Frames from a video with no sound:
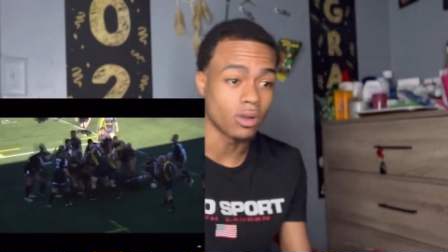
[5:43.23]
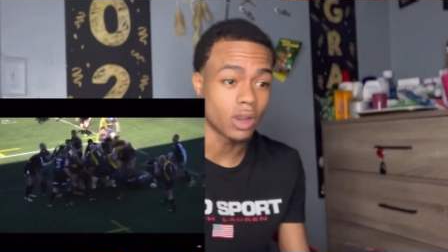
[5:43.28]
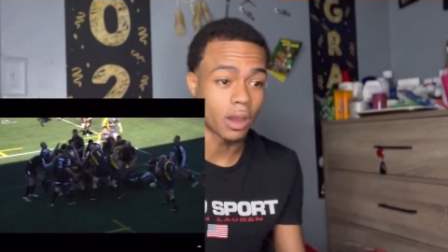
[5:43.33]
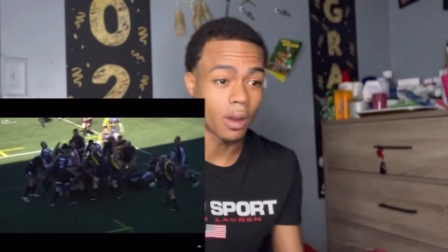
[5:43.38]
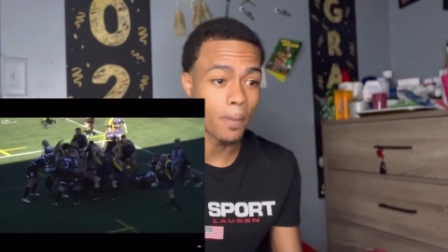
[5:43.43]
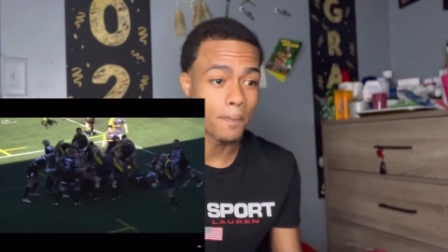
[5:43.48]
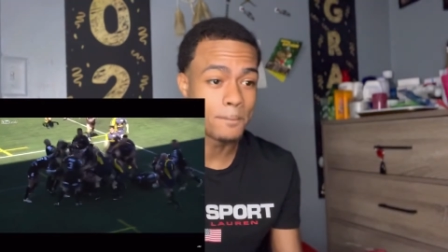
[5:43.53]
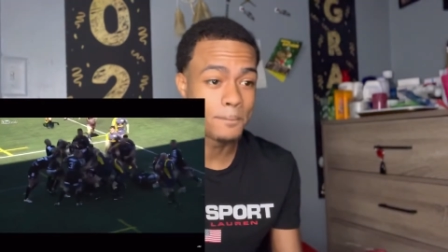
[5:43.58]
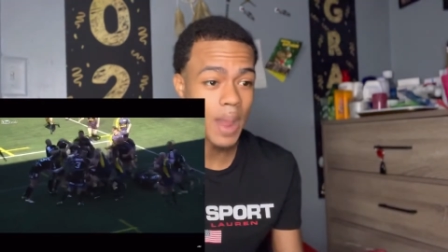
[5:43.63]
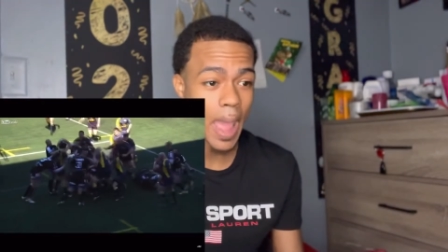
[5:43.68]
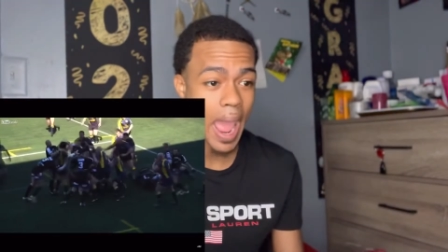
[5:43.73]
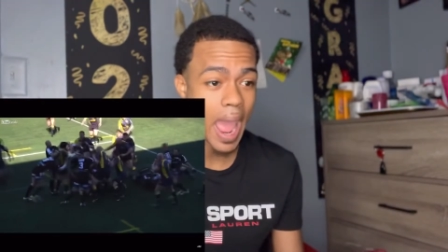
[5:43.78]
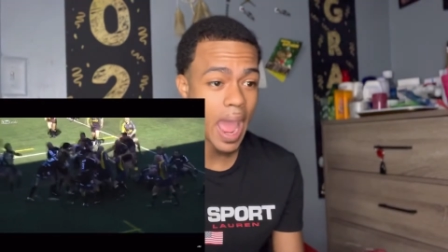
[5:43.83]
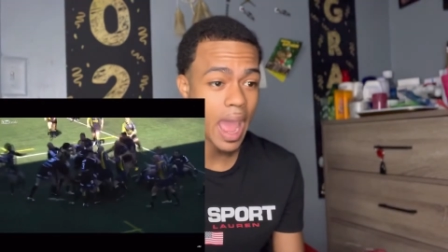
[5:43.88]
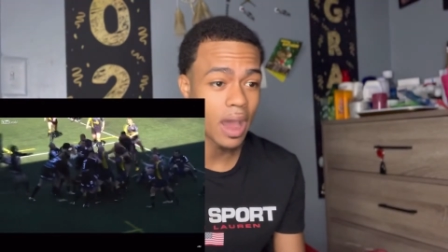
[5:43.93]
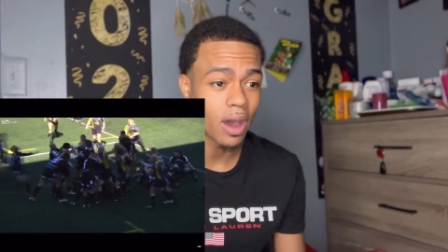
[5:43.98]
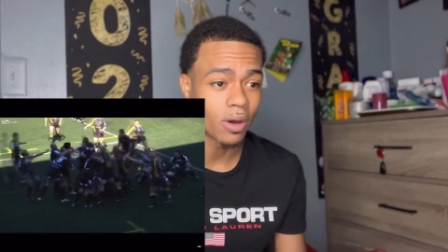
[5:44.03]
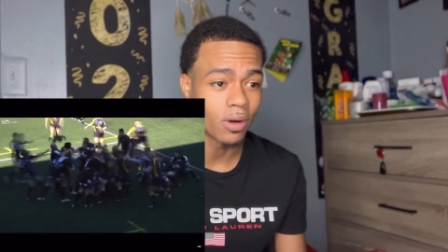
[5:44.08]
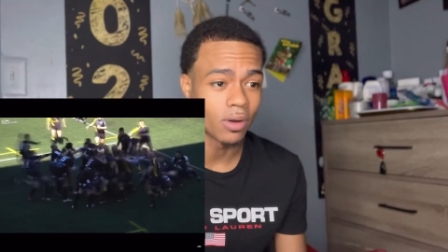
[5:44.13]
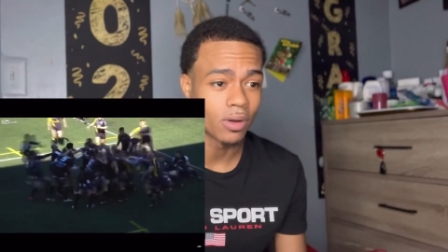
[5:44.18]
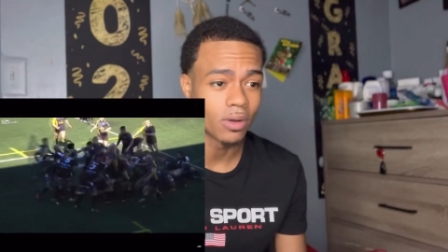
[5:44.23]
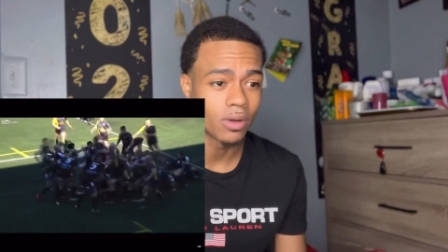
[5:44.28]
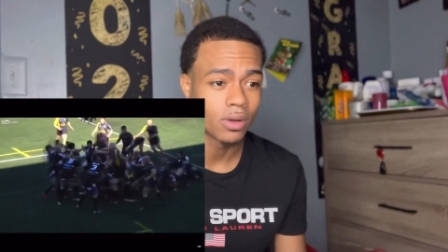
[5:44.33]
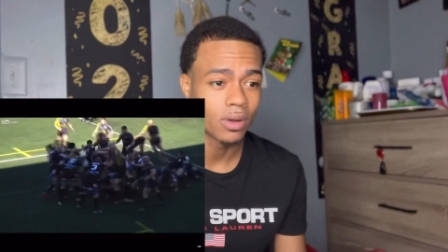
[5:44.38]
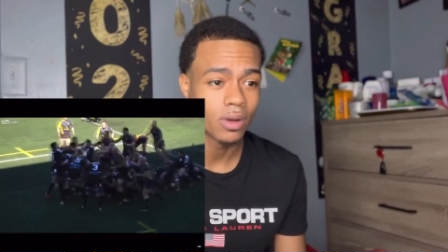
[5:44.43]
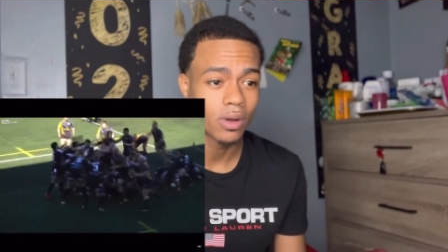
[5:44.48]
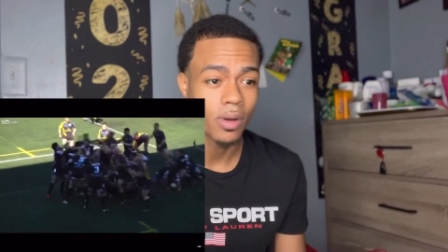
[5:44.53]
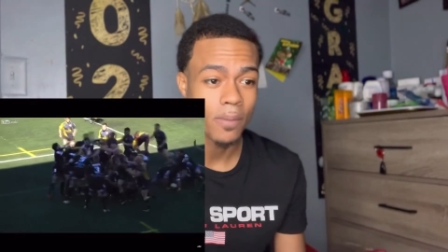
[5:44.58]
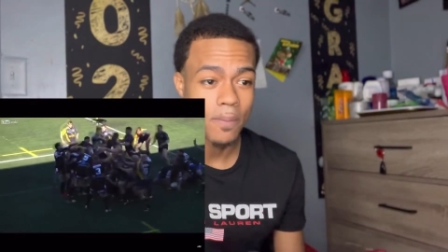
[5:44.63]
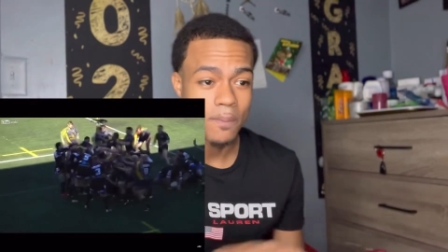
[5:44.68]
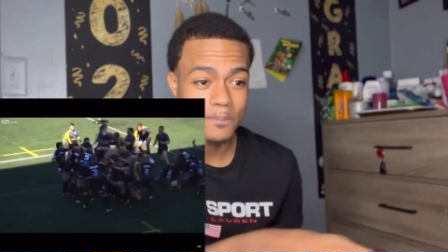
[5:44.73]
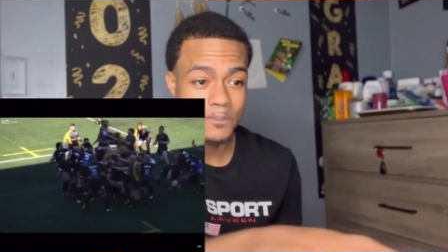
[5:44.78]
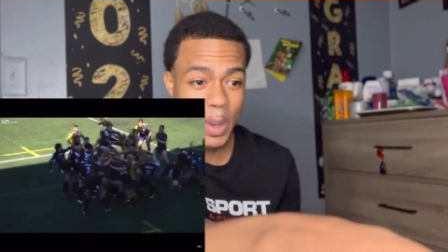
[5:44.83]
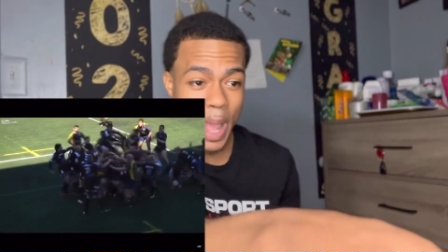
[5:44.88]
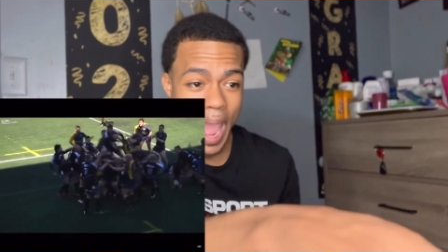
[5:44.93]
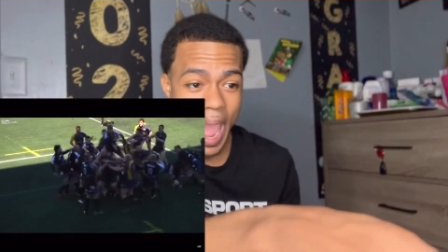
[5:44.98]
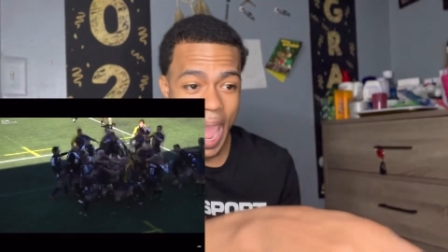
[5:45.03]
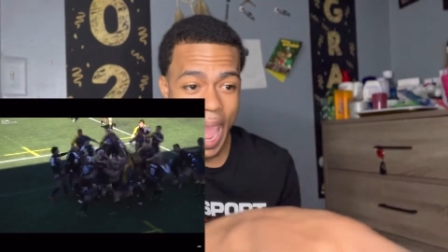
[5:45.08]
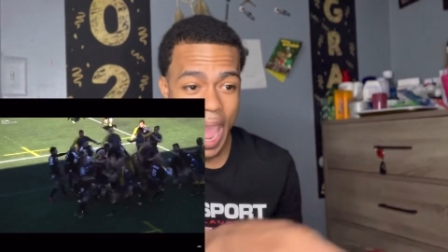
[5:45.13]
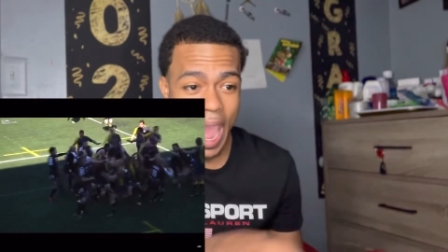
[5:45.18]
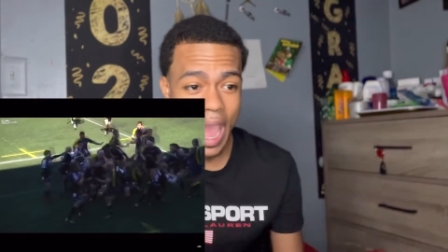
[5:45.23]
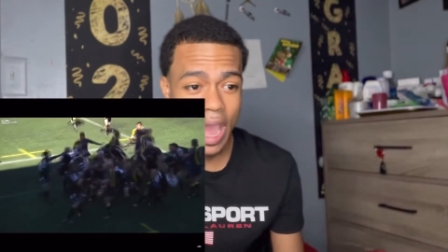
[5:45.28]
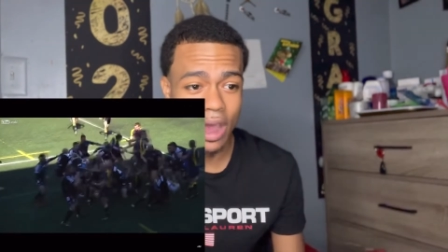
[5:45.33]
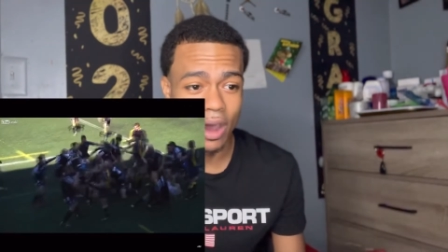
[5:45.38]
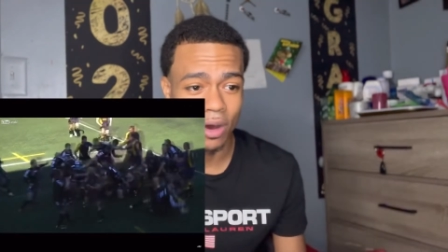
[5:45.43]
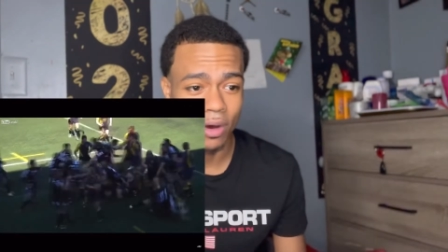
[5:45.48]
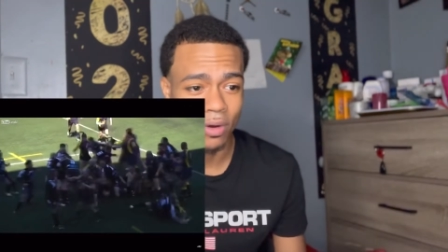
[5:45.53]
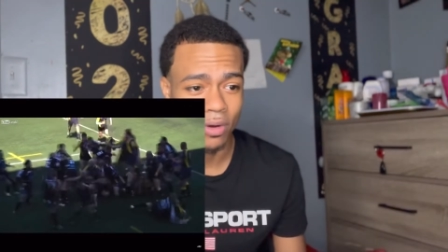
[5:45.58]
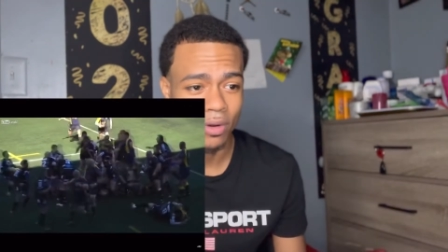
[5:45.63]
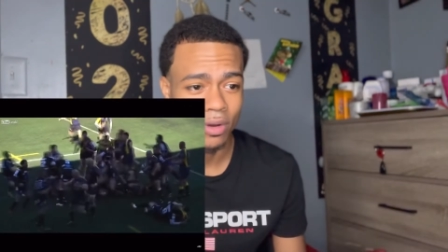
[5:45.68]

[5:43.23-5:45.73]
look, bow, bow.